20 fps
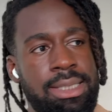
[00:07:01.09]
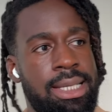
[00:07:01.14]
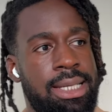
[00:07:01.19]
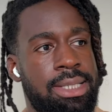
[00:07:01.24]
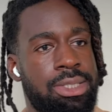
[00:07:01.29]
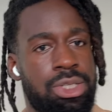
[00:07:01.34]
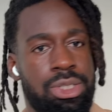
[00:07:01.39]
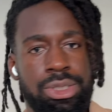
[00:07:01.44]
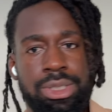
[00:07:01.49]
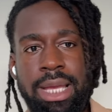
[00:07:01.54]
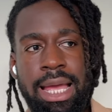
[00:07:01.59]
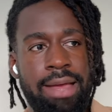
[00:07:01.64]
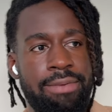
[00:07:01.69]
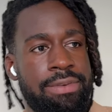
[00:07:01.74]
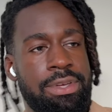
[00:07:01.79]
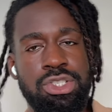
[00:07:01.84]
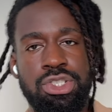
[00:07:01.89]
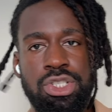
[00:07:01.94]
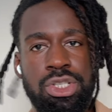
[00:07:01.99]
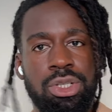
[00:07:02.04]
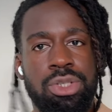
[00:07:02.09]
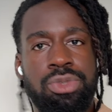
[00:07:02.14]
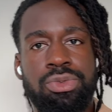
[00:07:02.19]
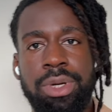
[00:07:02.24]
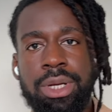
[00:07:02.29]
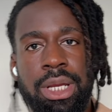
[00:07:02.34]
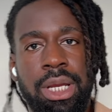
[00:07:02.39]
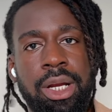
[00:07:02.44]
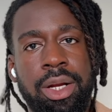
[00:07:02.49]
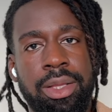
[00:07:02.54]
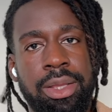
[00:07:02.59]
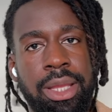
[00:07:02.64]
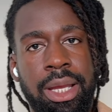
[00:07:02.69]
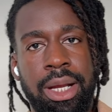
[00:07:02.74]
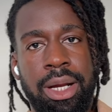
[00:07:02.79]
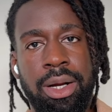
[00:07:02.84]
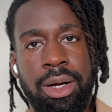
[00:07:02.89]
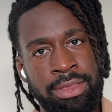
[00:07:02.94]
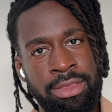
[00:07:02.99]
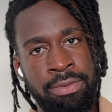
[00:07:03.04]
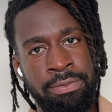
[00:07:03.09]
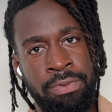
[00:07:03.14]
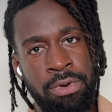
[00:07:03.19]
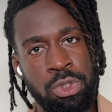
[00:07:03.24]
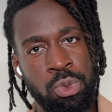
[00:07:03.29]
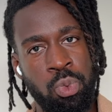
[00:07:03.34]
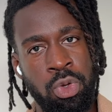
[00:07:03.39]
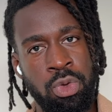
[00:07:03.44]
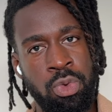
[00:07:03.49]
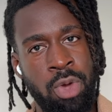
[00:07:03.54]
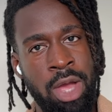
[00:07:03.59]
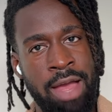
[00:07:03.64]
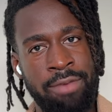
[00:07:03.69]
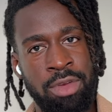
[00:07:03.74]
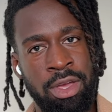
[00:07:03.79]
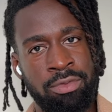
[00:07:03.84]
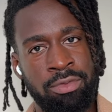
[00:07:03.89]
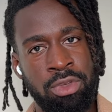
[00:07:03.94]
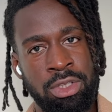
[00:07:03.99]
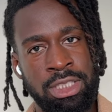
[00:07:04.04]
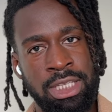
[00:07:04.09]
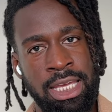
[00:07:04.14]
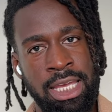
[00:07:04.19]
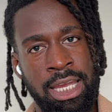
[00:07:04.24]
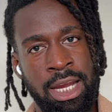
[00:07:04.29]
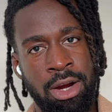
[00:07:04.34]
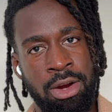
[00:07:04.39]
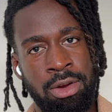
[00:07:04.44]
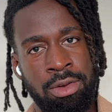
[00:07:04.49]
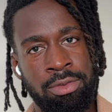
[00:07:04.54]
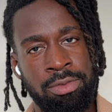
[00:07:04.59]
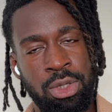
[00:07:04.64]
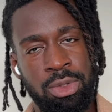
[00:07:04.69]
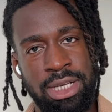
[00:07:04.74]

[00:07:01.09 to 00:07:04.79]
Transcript: there just having children here and there. The first one you have, you have not taken care of.